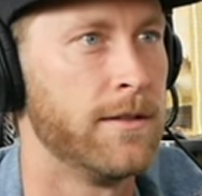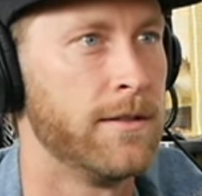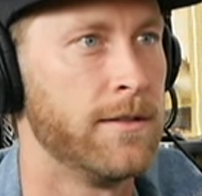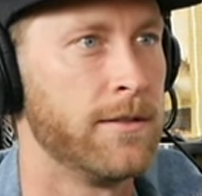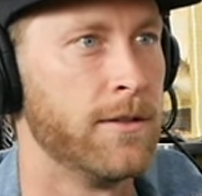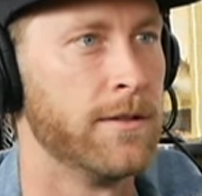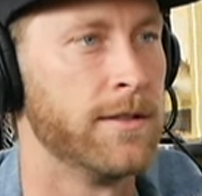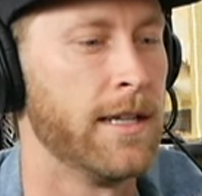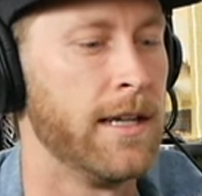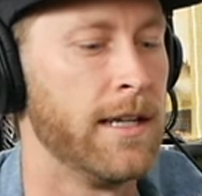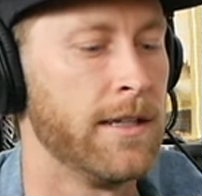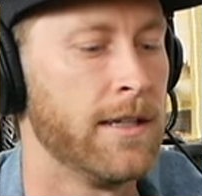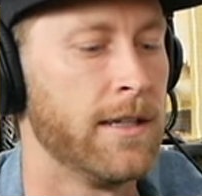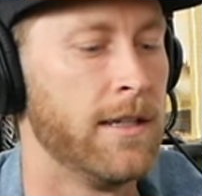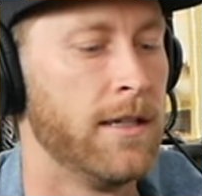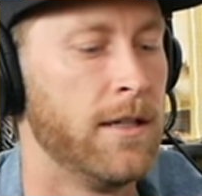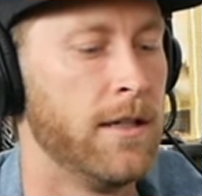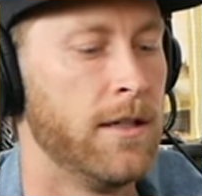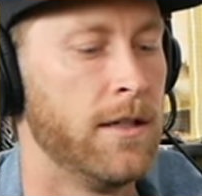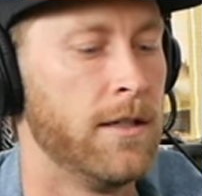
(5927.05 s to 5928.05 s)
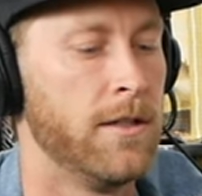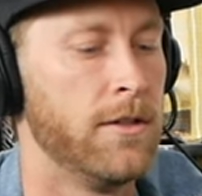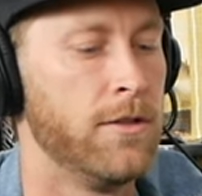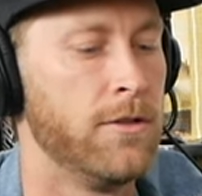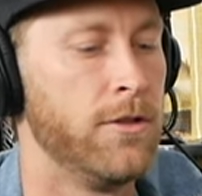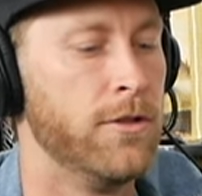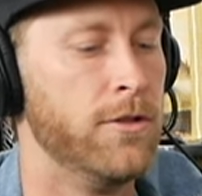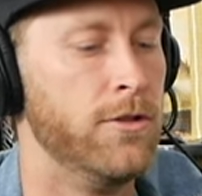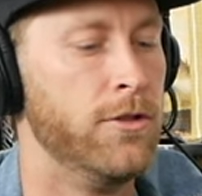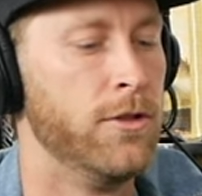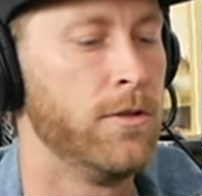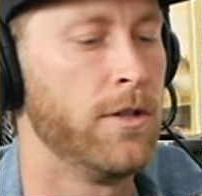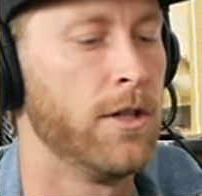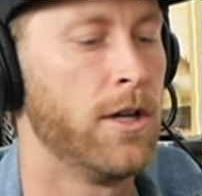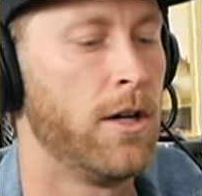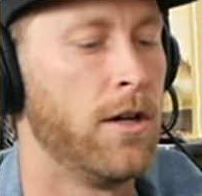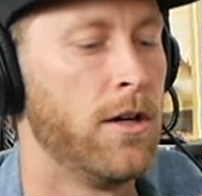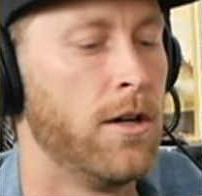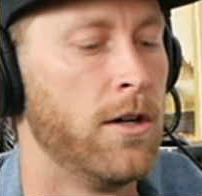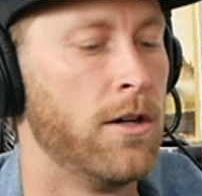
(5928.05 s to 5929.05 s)
So it's like, to do it
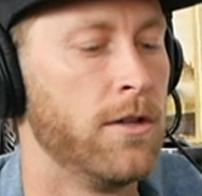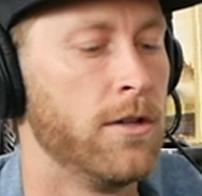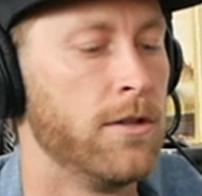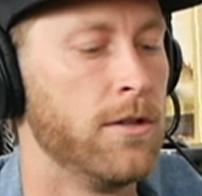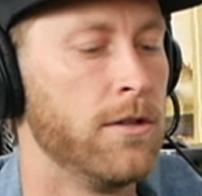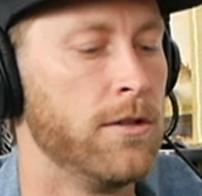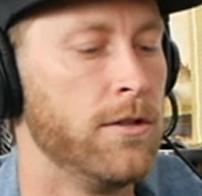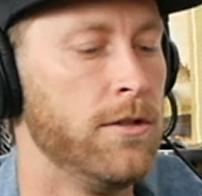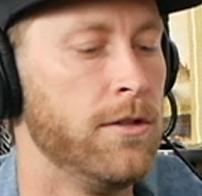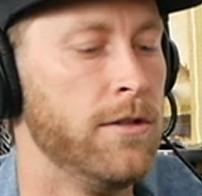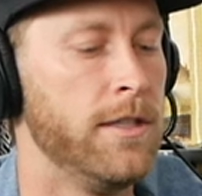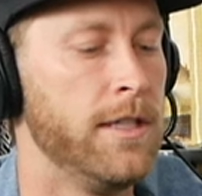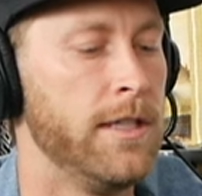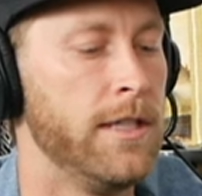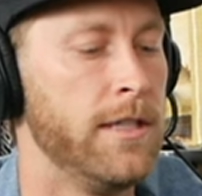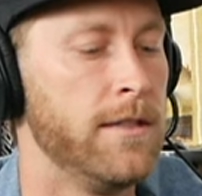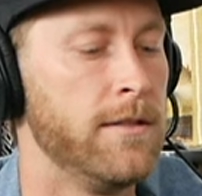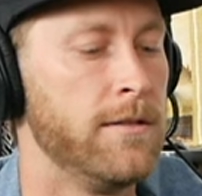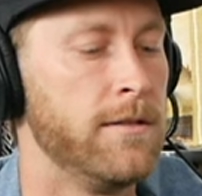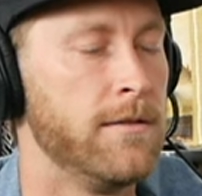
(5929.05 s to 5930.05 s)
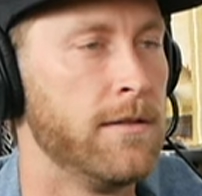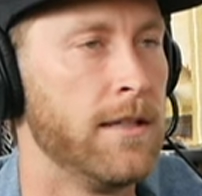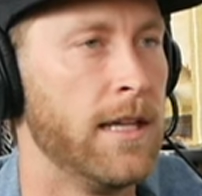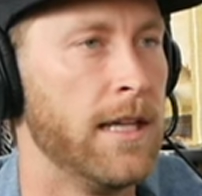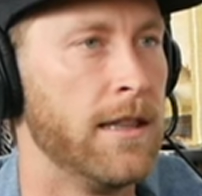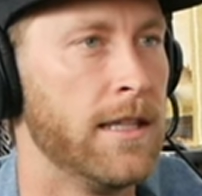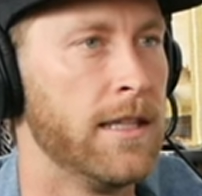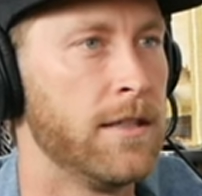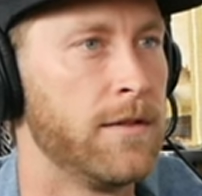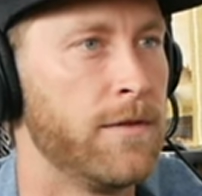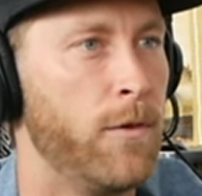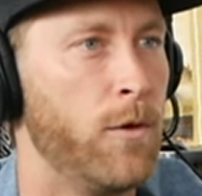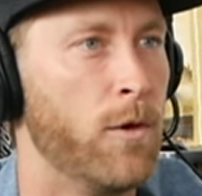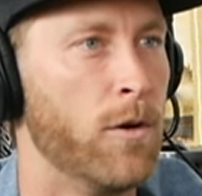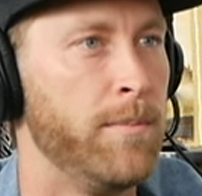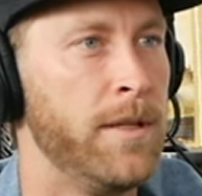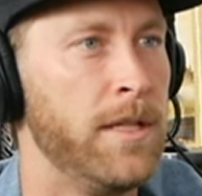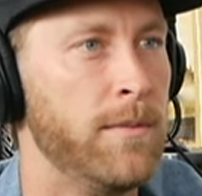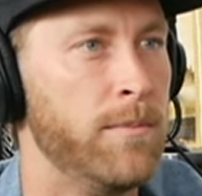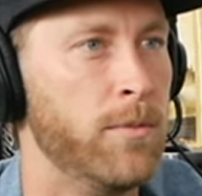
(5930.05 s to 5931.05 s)
all, you need at least four
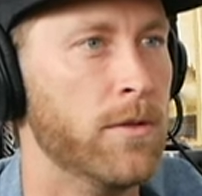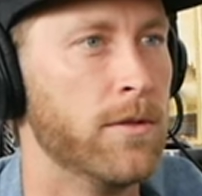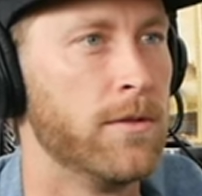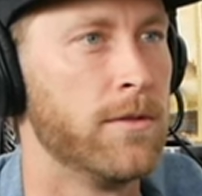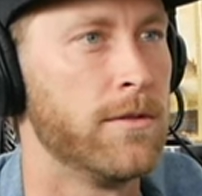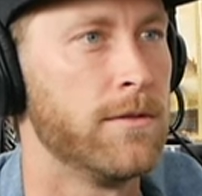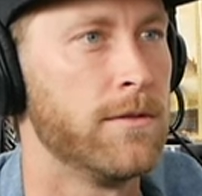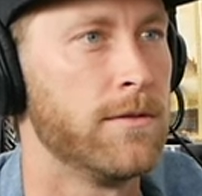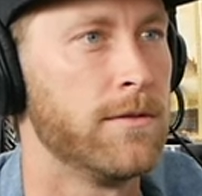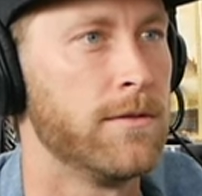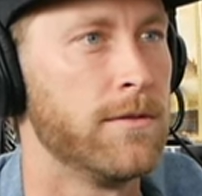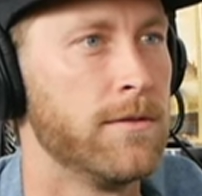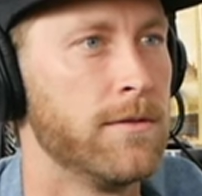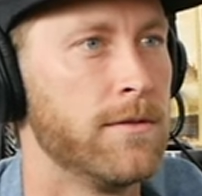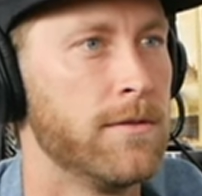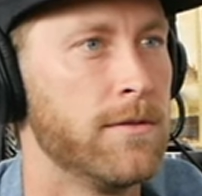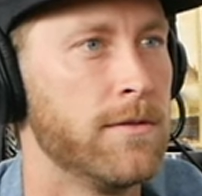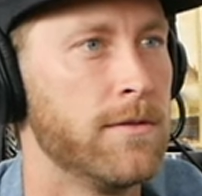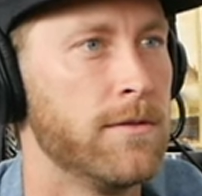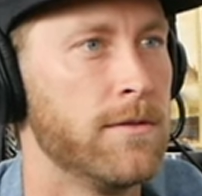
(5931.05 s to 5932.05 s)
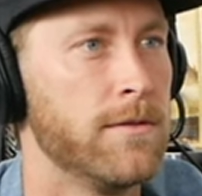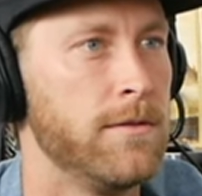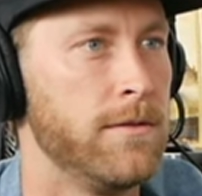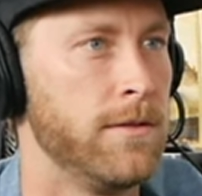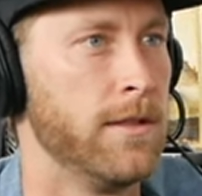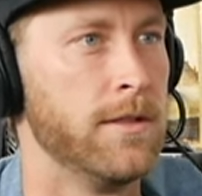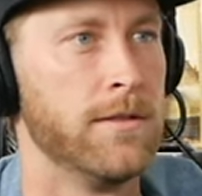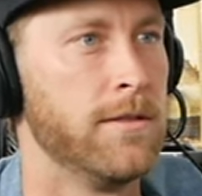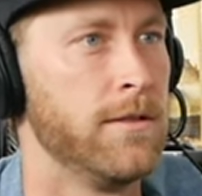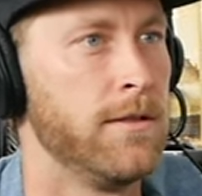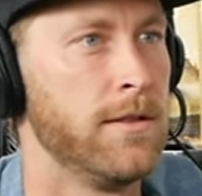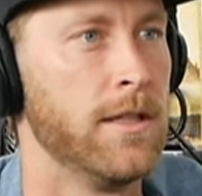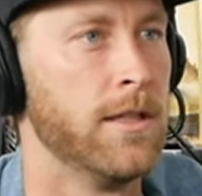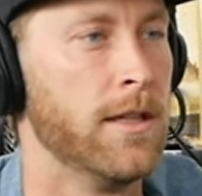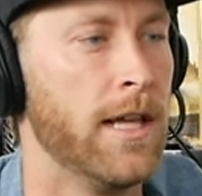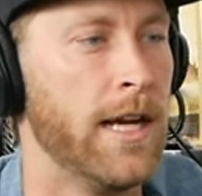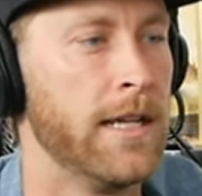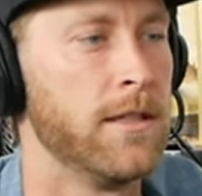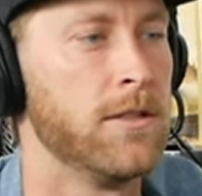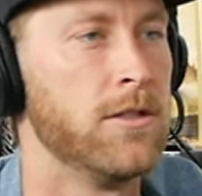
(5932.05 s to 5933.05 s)
people to, to
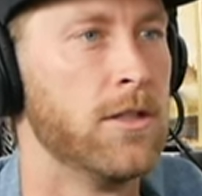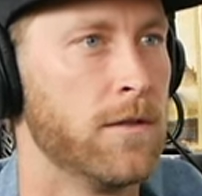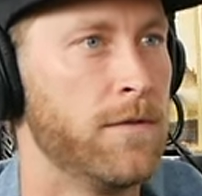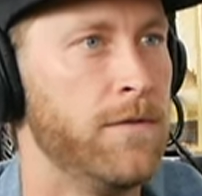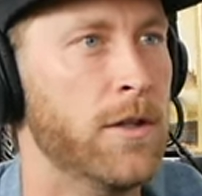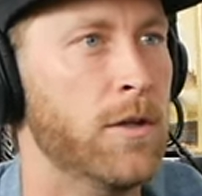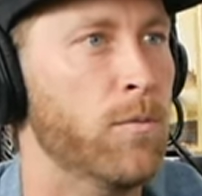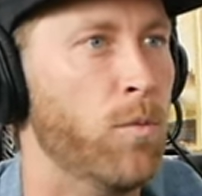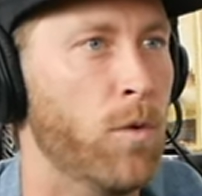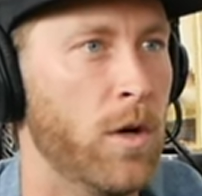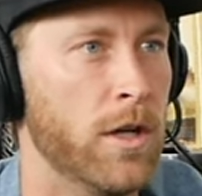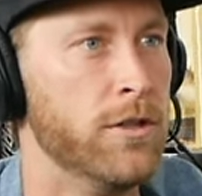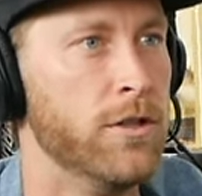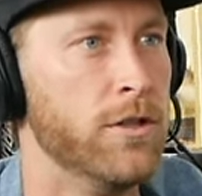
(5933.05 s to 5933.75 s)
like just film one